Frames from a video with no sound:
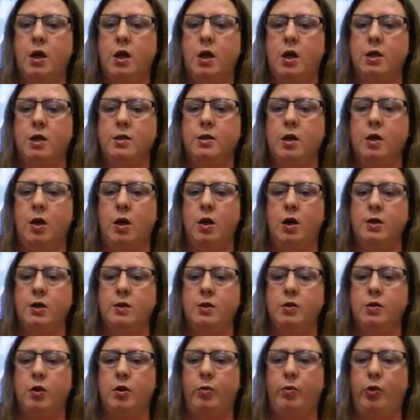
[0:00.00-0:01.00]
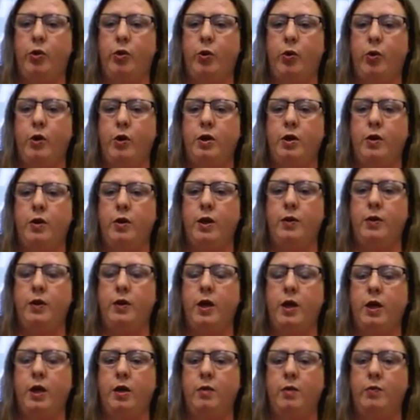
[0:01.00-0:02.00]
It's also important that
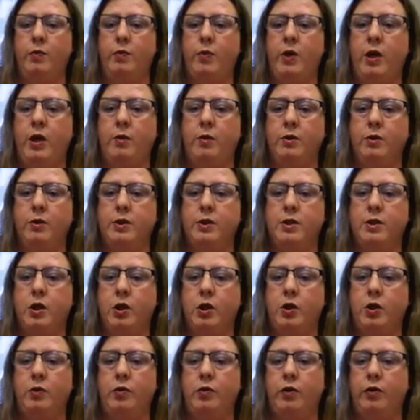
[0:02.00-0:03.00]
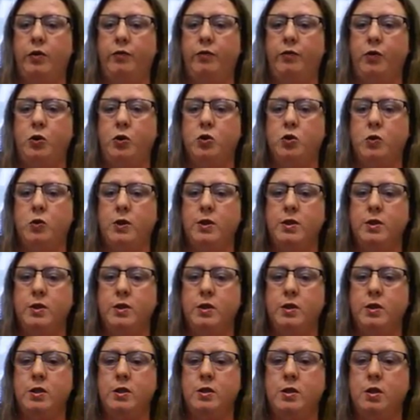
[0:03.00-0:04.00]
they could be able to tell you their food
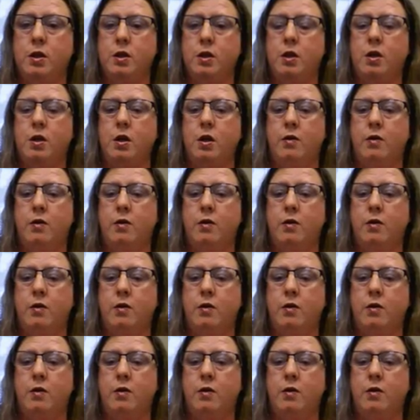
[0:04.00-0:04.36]
choices.